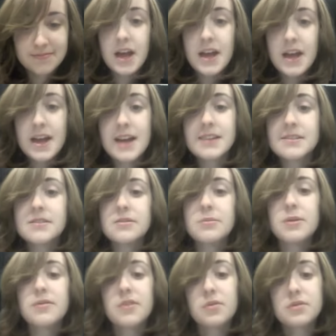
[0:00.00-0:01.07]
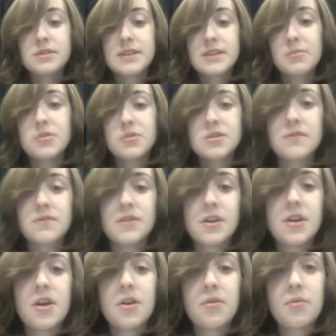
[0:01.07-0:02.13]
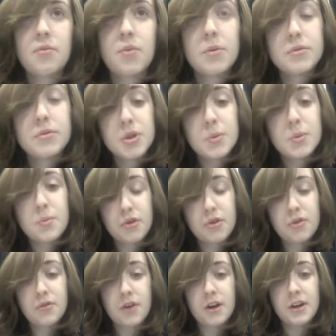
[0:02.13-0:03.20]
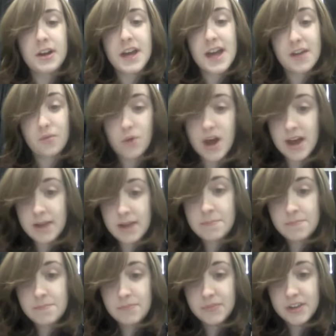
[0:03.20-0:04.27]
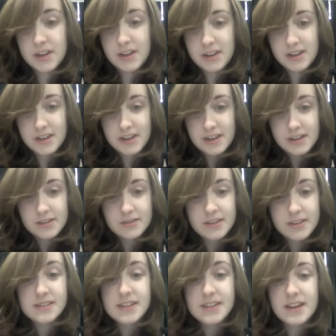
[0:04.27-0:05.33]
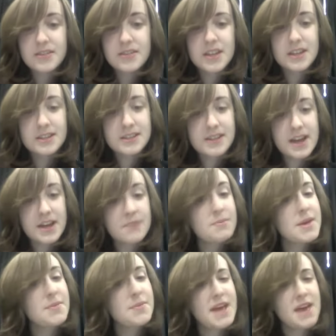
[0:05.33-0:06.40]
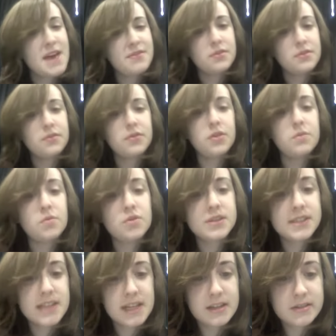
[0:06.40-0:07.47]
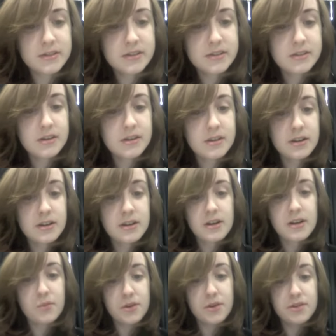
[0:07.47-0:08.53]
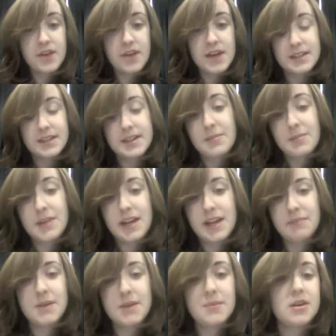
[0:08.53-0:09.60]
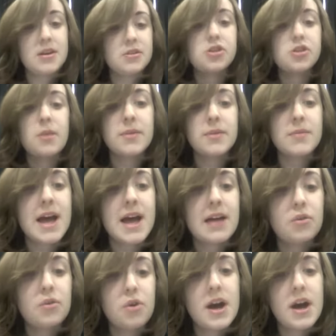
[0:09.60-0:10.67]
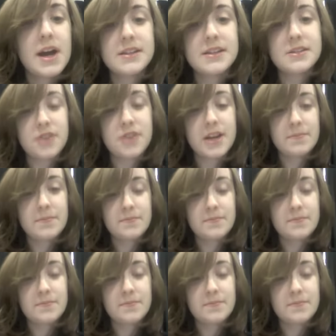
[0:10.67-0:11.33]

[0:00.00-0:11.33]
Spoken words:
I asked them if it was their music video, what would you approve on and why? They said things like maybe having a few more scenes with Eddie and Emily, maybe at a shopping mall or a high street.